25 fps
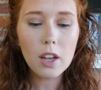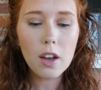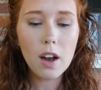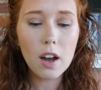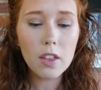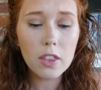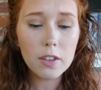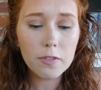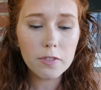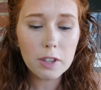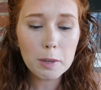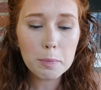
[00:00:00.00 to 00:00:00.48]

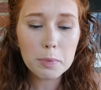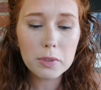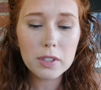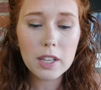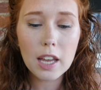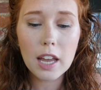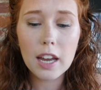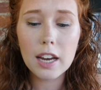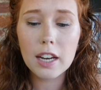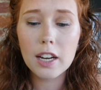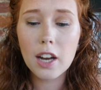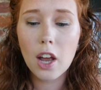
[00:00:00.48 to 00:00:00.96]
On the flip
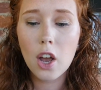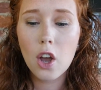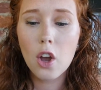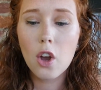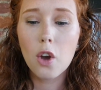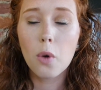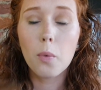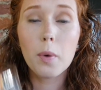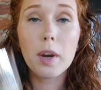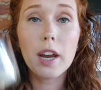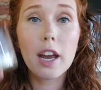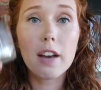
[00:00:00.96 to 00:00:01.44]
side,
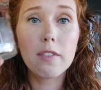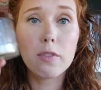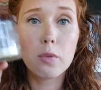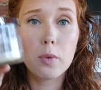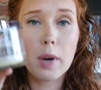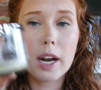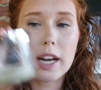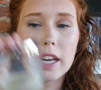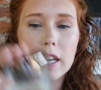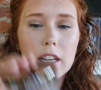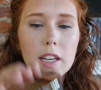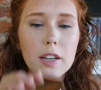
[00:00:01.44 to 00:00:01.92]
we have
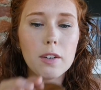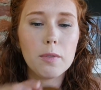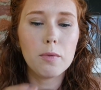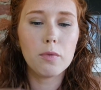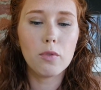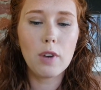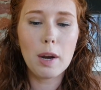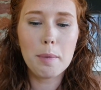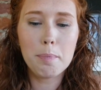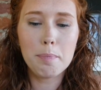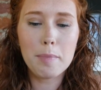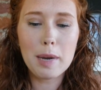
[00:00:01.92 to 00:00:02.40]
Radiant
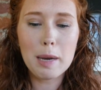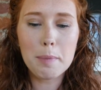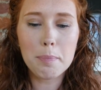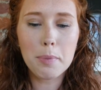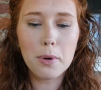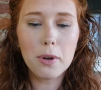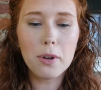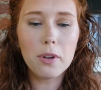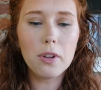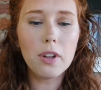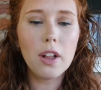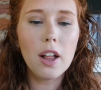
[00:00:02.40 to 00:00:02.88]
Red
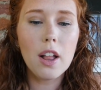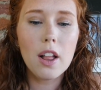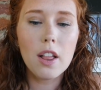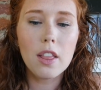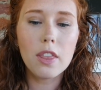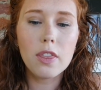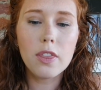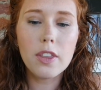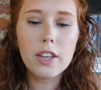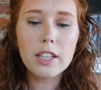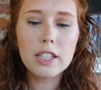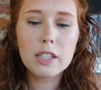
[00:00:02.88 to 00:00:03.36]
Maple.
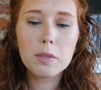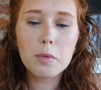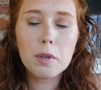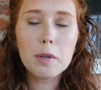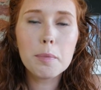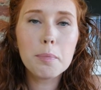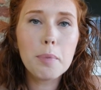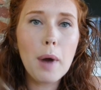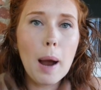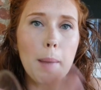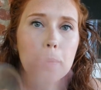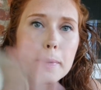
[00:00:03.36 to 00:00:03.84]
This one
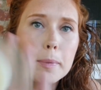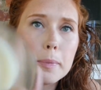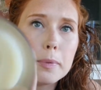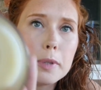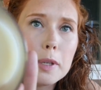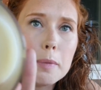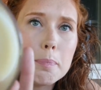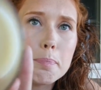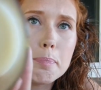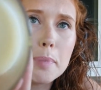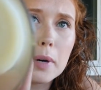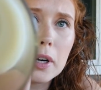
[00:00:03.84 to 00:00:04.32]

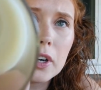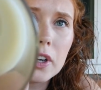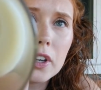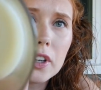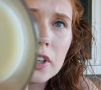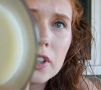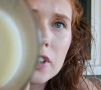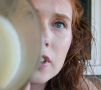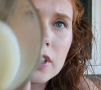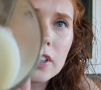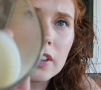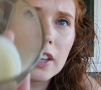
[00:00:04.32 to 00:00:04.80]
probably
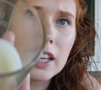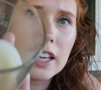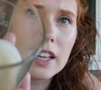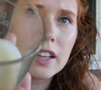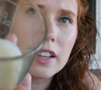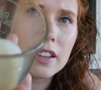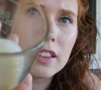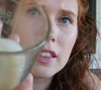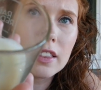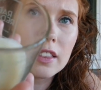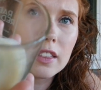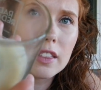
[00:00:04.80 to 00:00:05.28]
burned
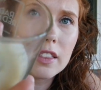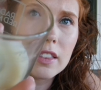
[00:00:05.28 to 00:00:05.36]
like